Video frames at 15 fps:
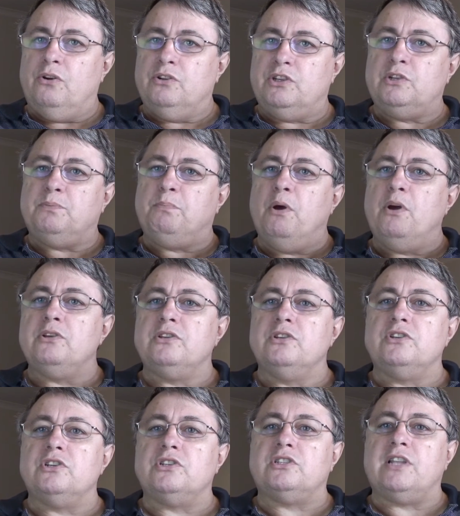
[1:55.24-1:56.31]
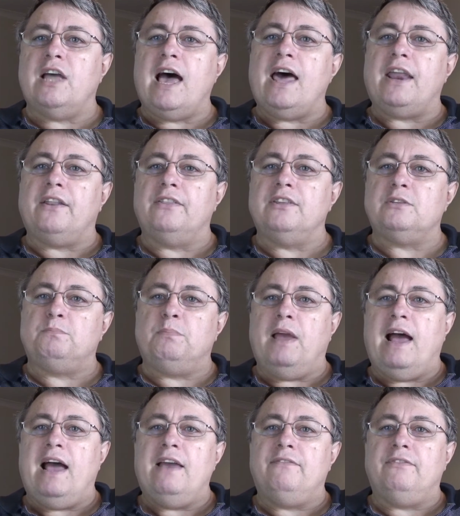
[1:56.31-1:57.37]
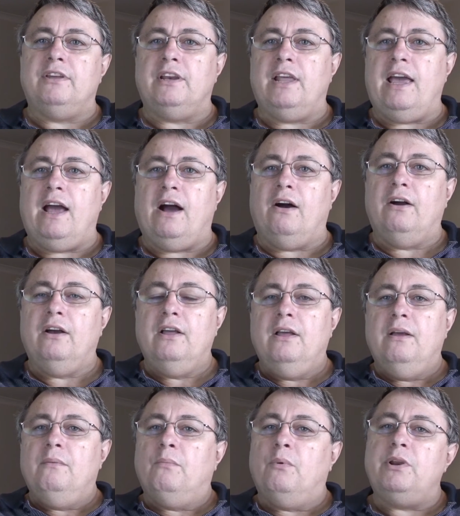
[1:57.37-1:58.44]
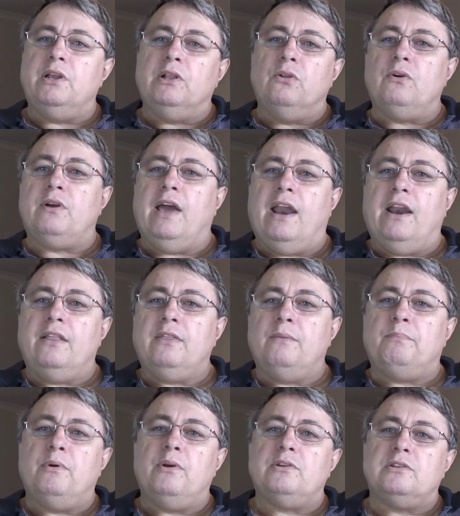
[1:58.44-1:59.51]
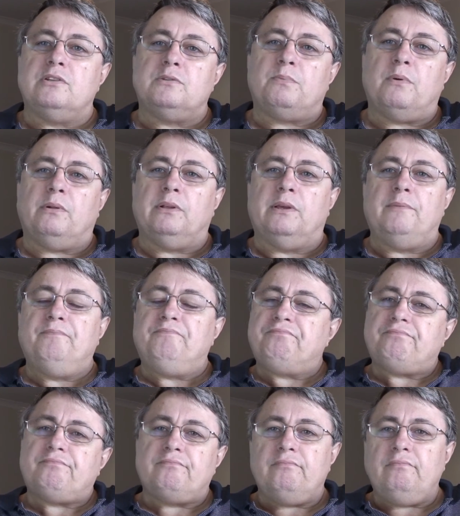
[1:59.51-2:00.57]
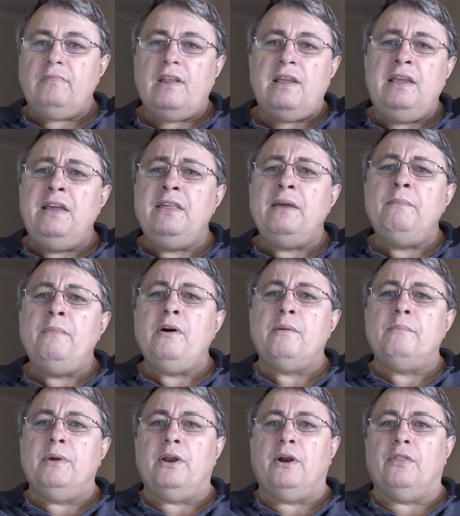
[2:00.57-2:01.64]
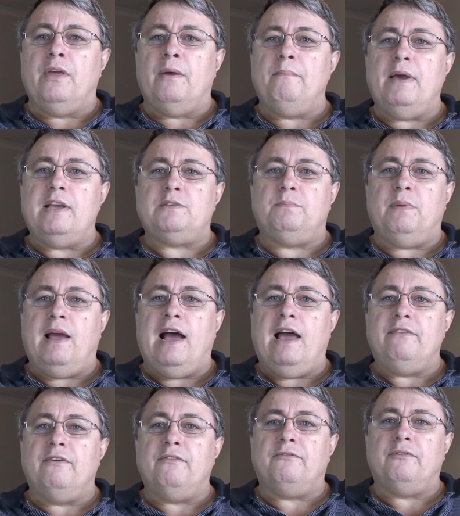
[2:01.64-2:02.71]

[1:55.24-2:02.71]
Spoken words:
this person just started this behaviour now? When you look at it, the person's probably, they might have been on their best behaviour